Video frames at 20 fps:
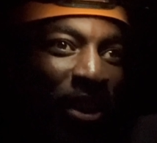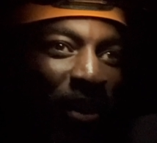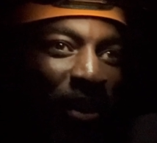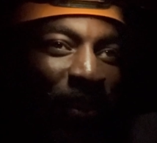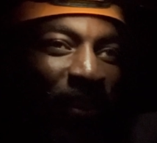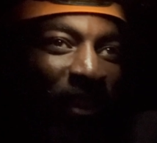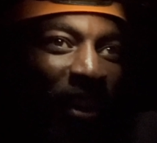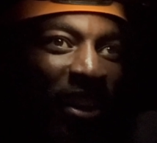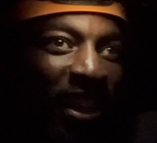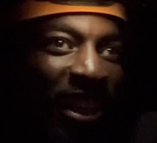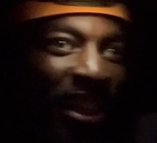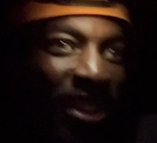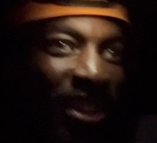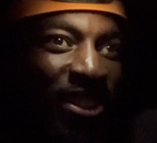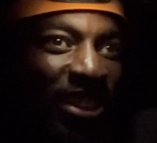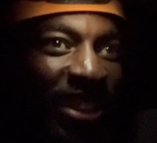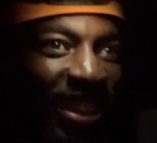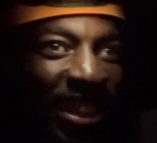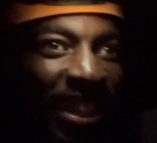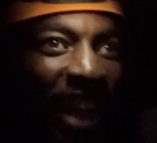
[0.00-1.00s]
we're on a little
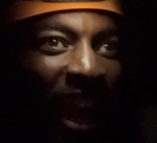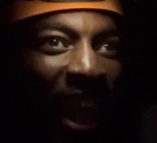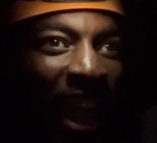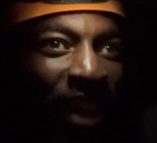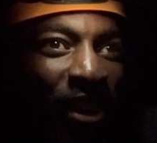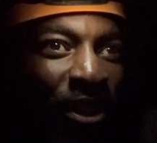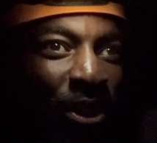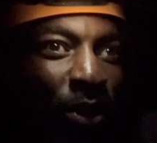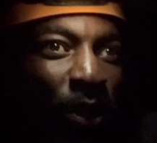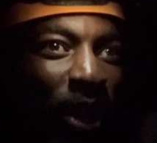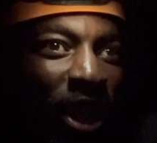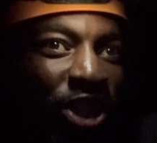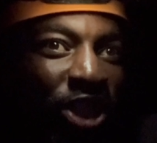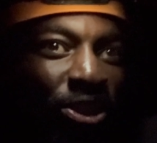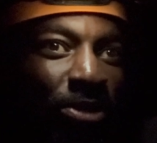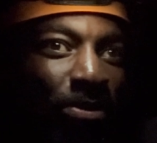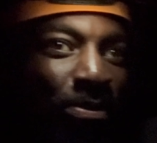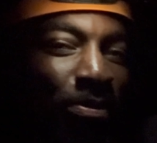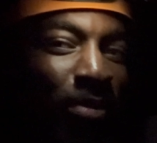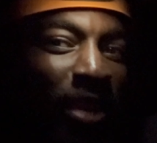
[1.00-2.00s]
side quest
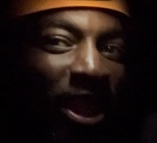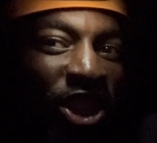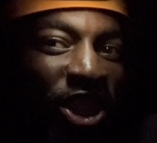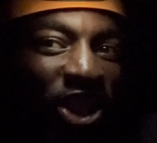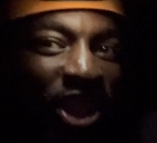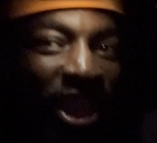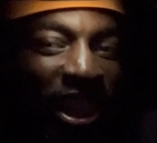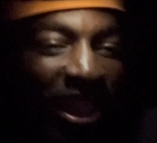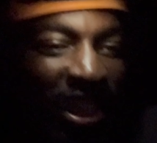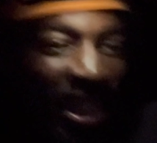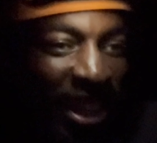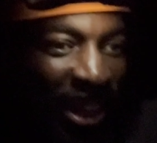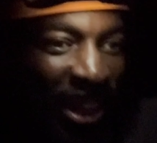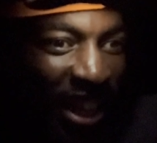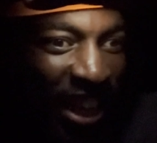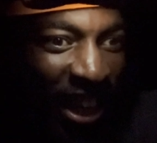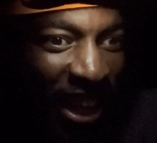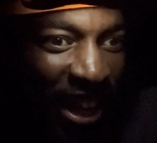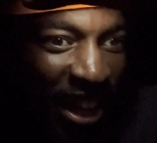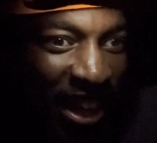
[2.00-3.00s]
mission
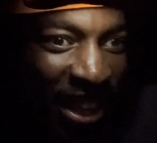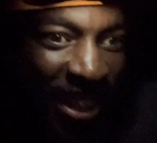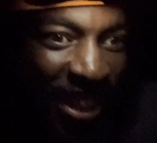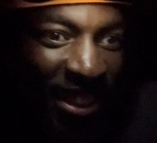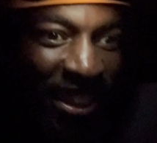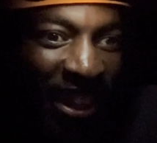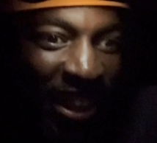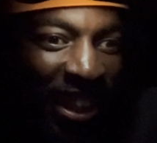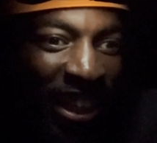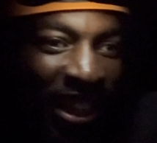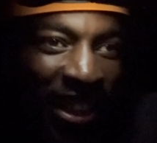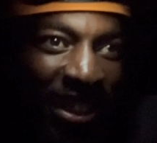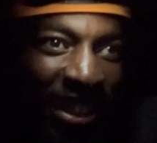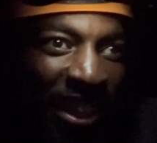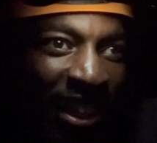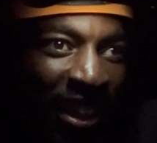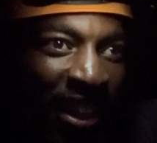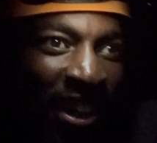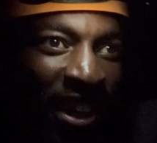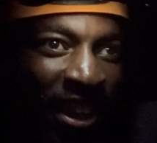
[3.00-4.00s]
to get to
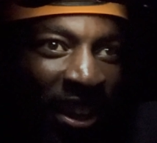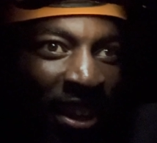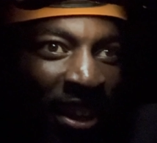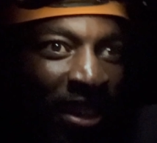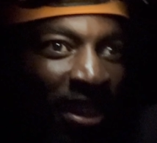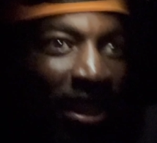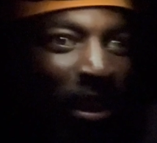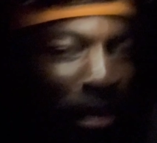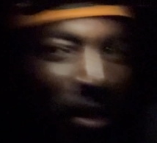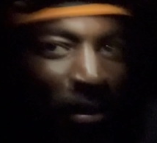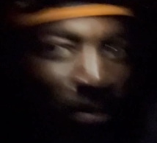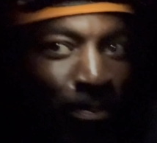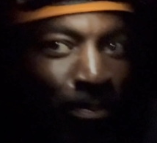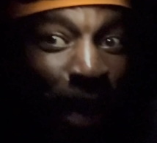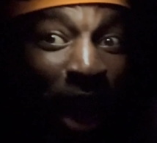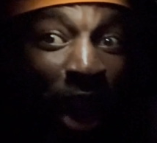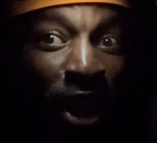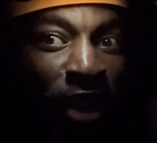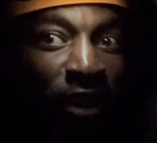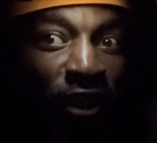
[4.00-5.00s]
the
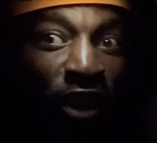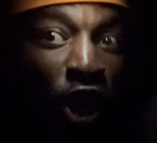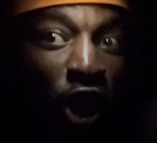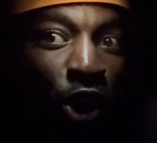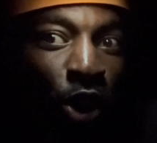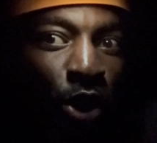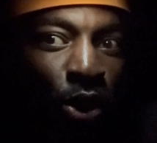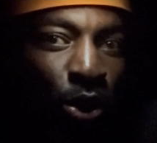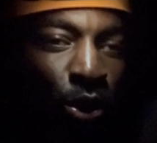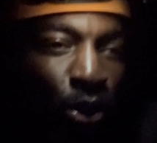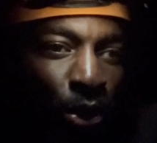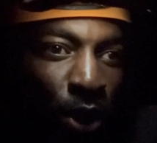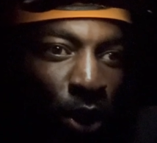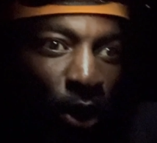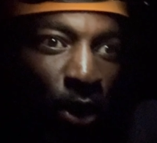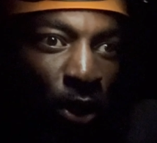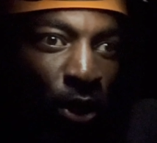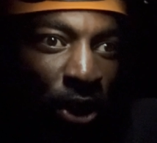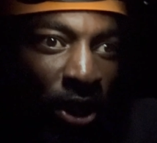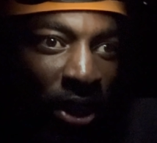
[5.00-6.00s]
Bound of Gold
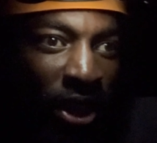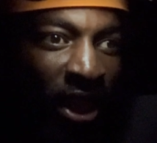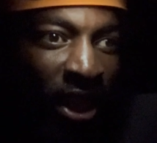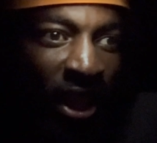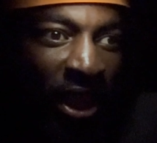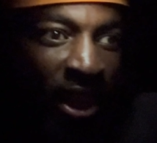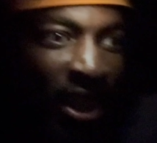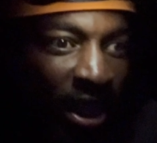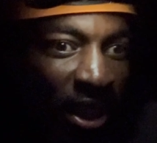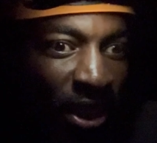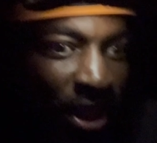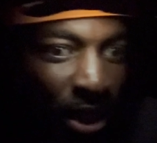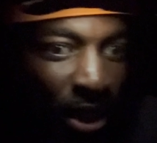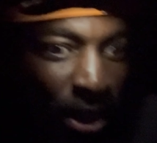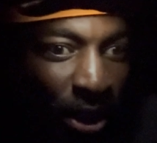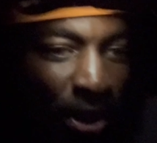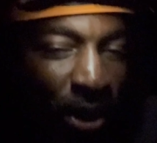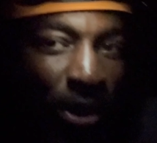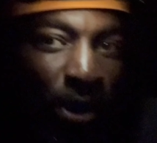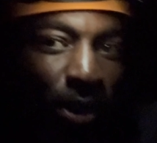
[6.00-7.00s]
or the
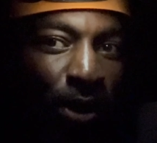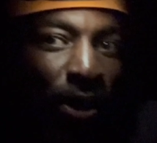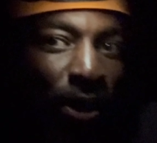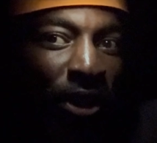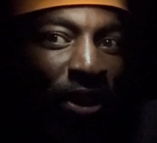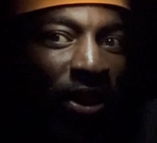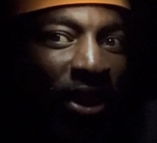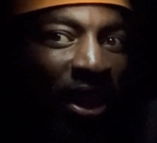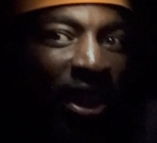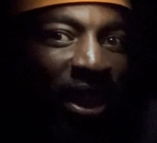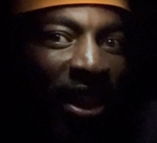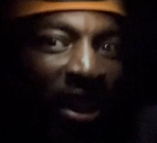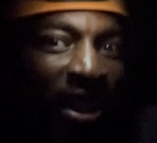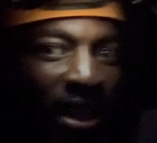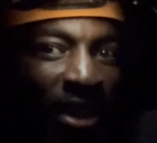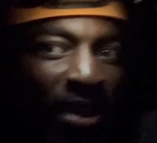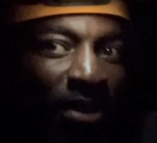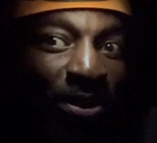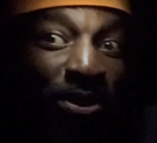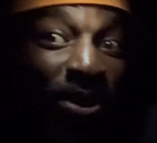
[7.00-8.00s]
or the
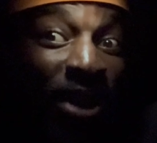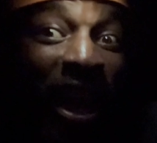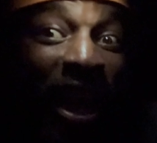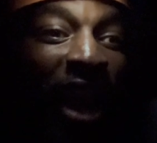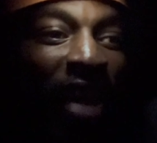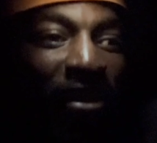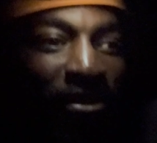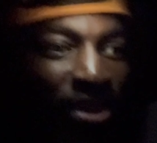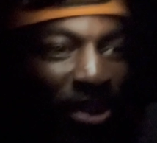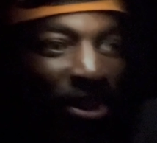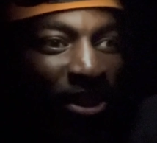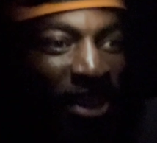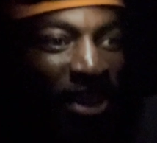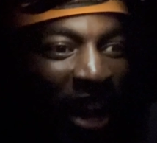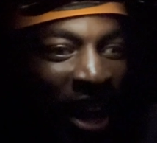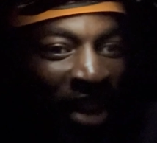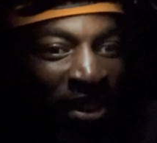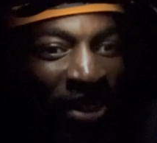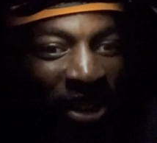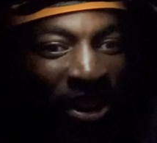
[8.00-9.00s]
whatever. I
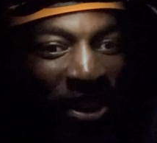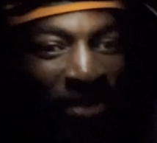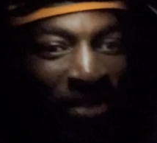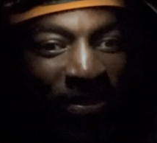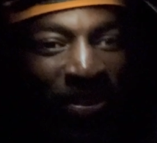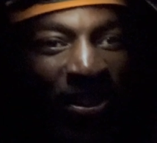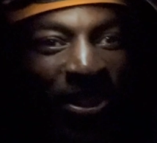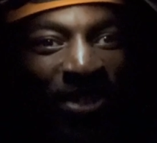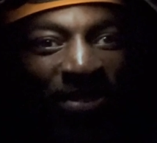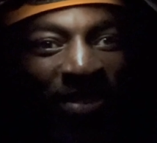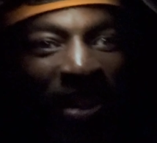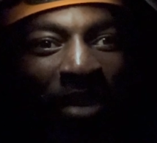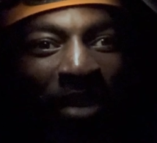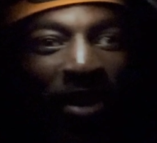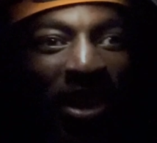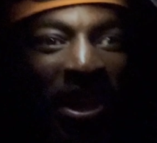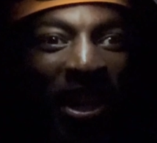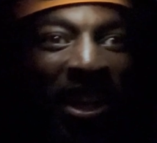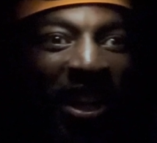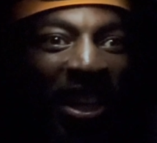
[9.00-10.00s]
don't know. It feels
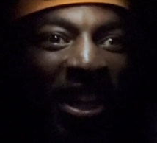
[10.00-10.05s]
very